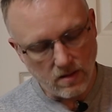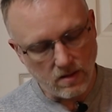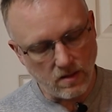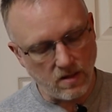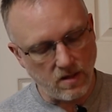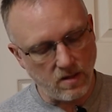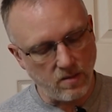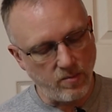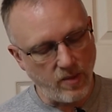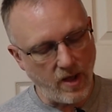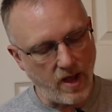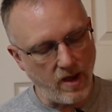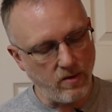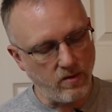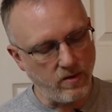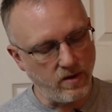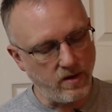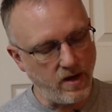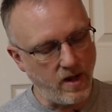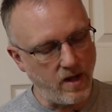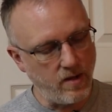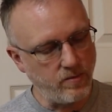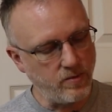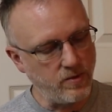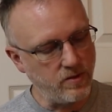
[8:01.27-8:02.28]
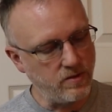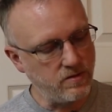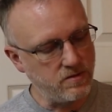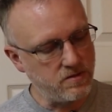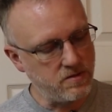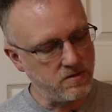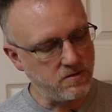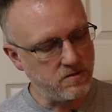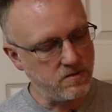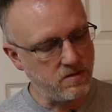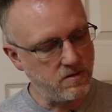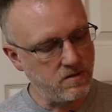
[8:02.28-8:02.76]
the power
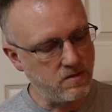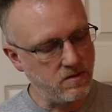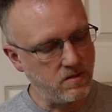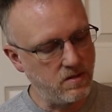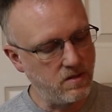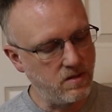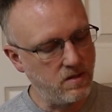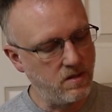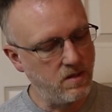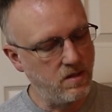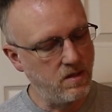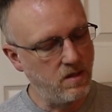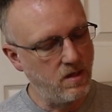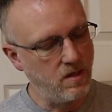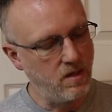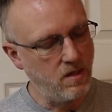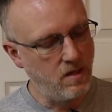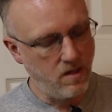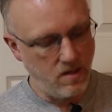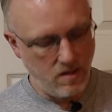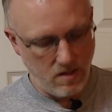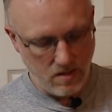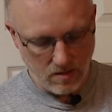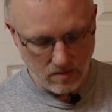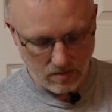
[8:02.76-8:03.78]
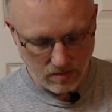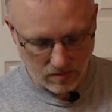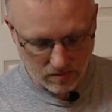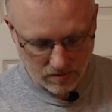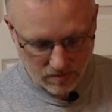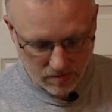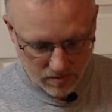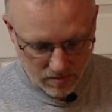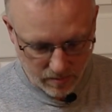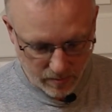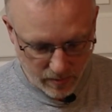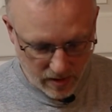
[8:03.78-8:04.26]
adapters.
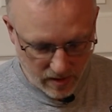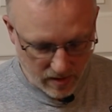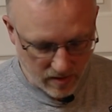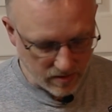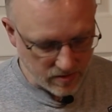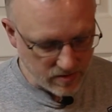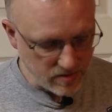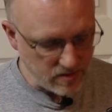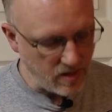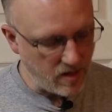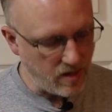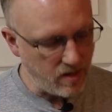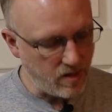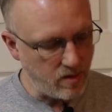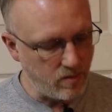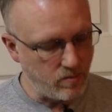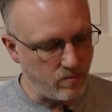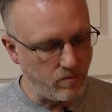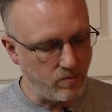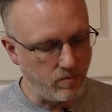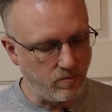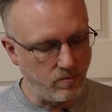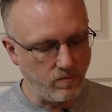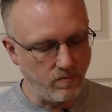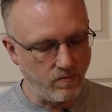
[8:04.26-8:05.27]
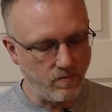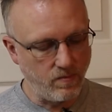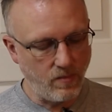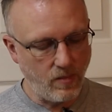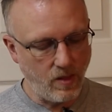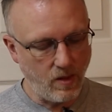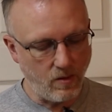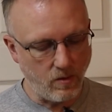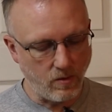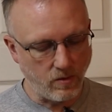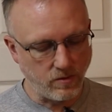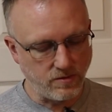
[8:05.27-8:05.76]
Looks to be the same
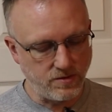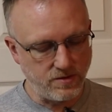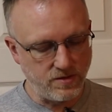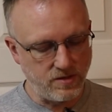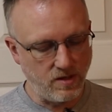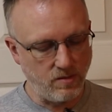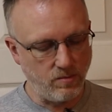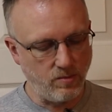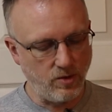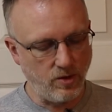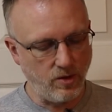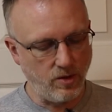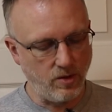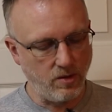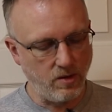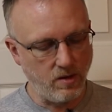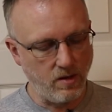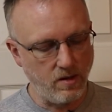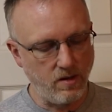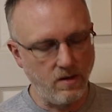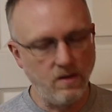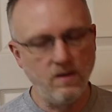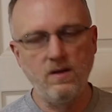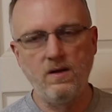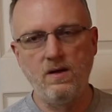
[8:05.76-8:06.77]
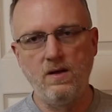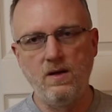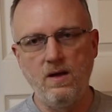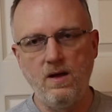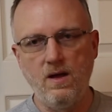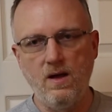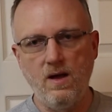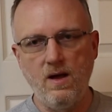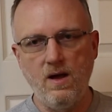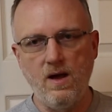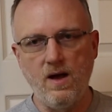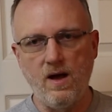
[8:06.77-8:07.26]
or similar
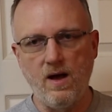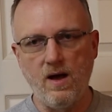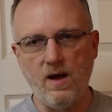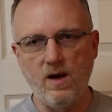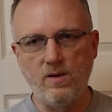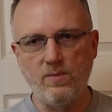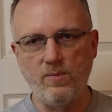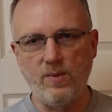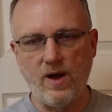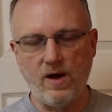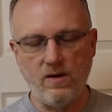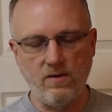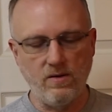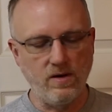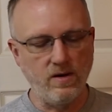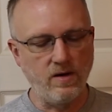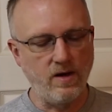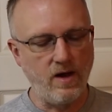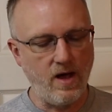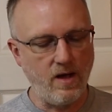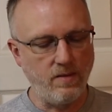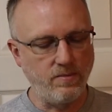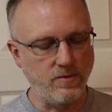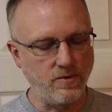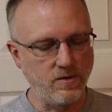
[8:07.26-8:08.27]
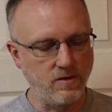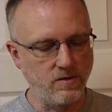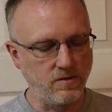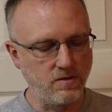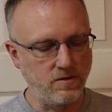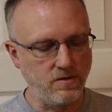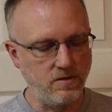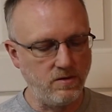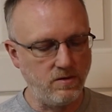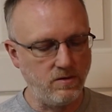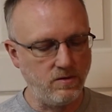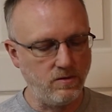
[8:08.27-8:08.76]
uh, power adapter
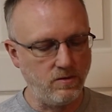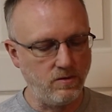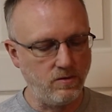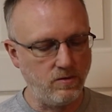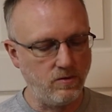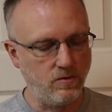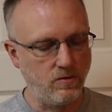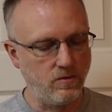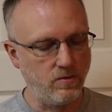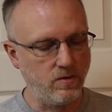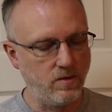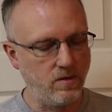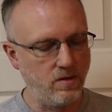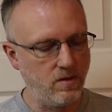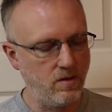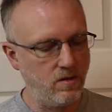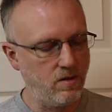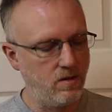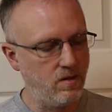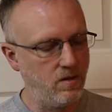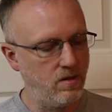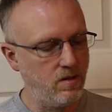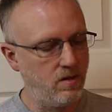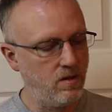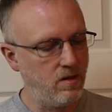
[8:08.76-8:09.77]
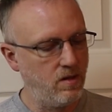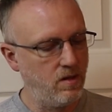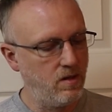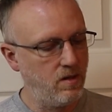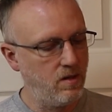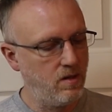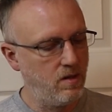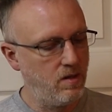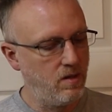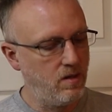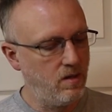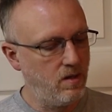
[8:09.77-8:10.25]
to
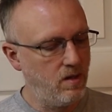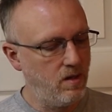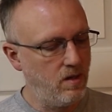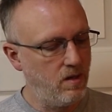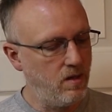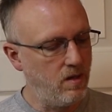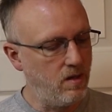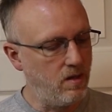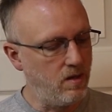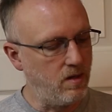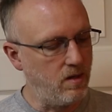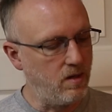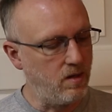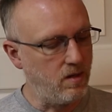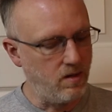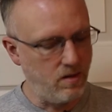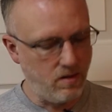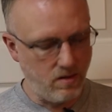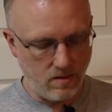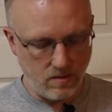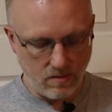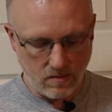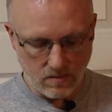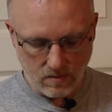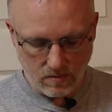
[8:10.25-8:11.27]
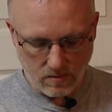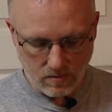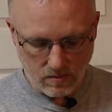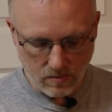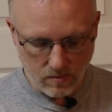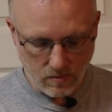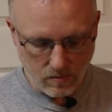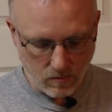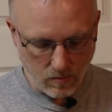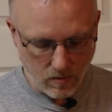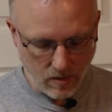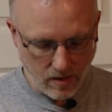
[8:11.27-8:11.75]
uh,
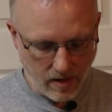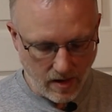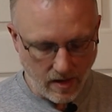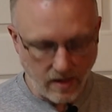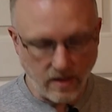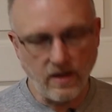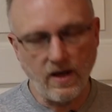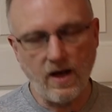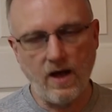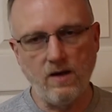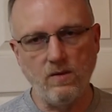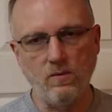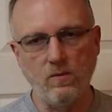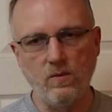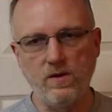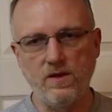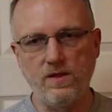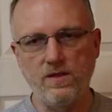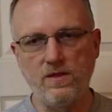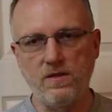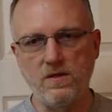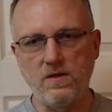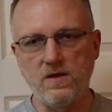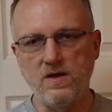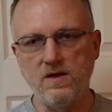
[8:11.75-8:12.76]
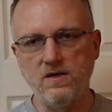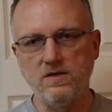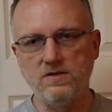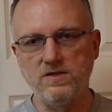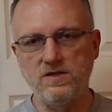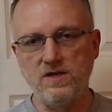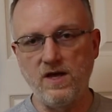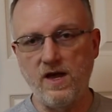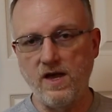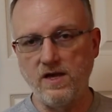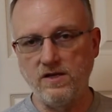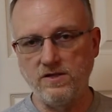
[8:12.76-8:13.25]
what I got with the
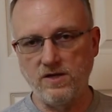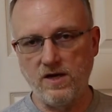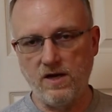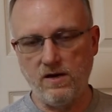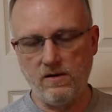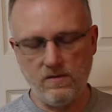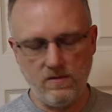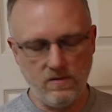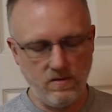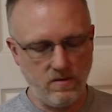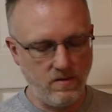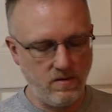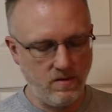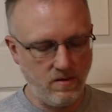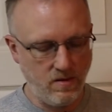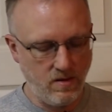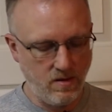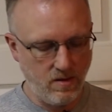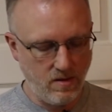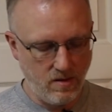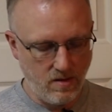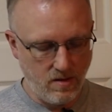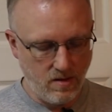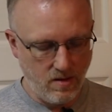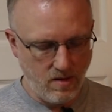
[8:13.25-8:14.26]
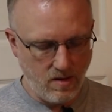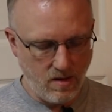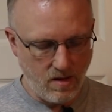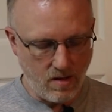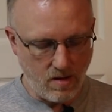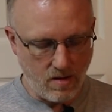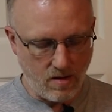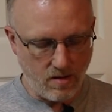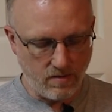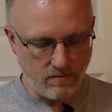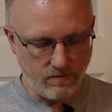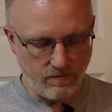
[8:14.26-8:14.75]
CHL
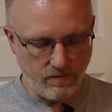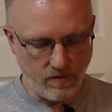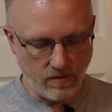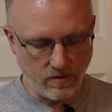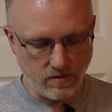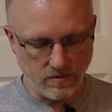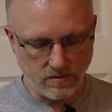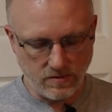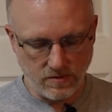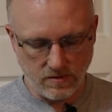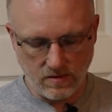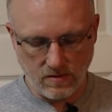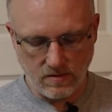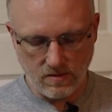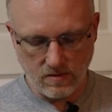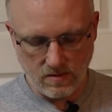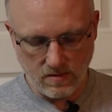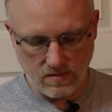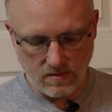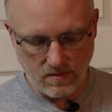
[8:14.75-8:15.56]
autofocuser.